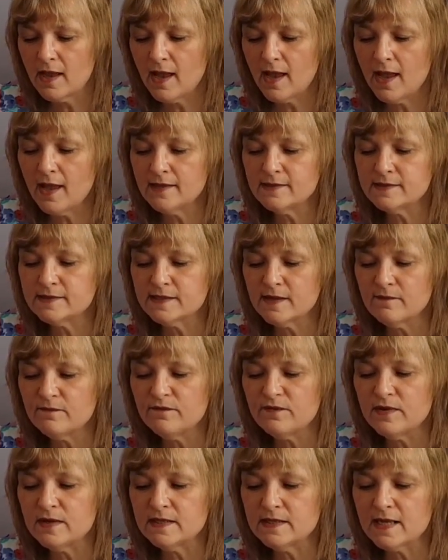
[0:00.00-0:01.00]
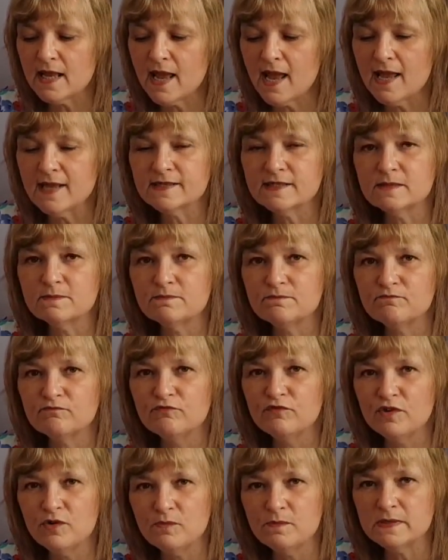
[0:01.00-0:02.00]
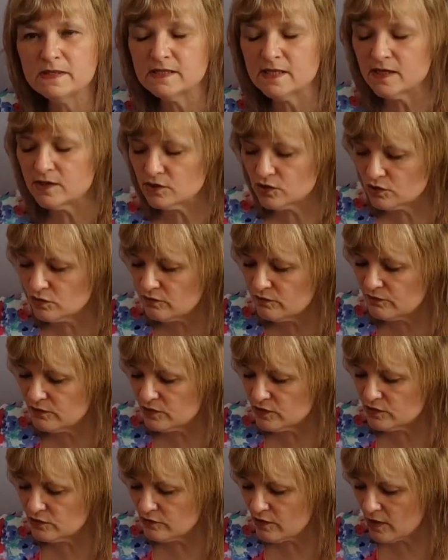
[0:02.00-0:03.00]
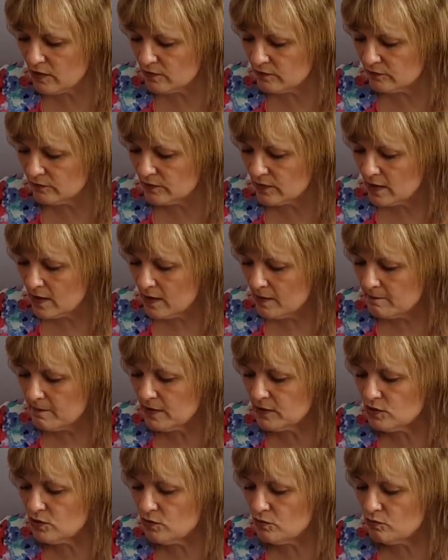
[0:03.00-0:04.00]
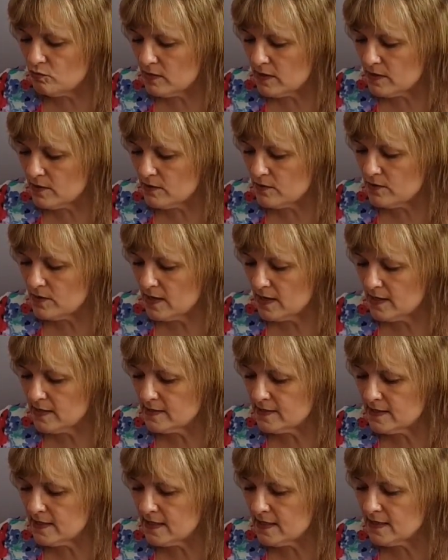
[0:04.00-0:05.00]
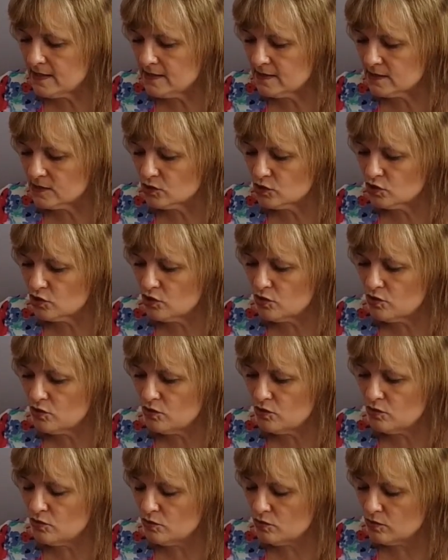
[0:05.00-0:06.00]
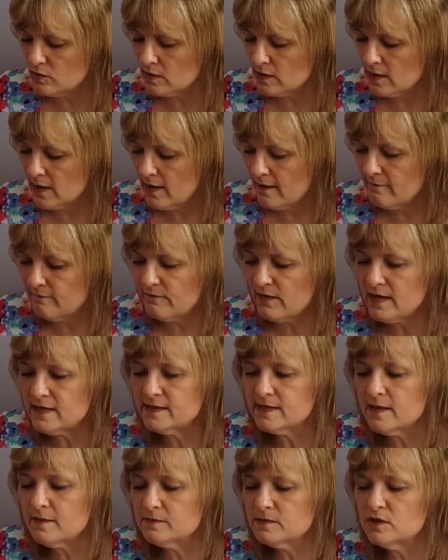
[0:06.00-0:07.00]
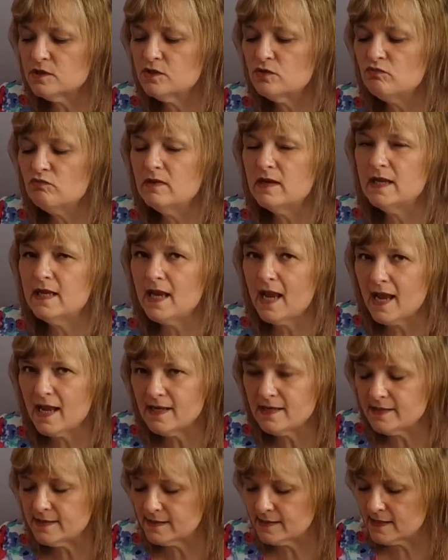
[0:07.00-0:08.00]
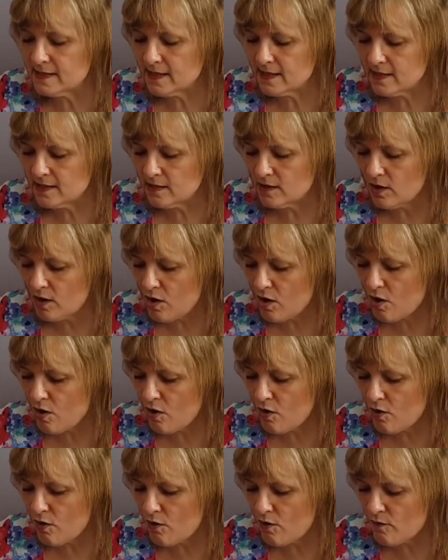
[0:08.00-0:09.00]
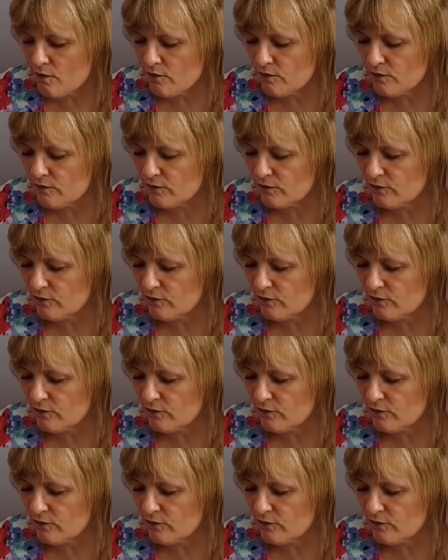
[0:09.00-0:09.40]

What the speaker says: and something that has a real potential for growth. But you will need to face up to the reality of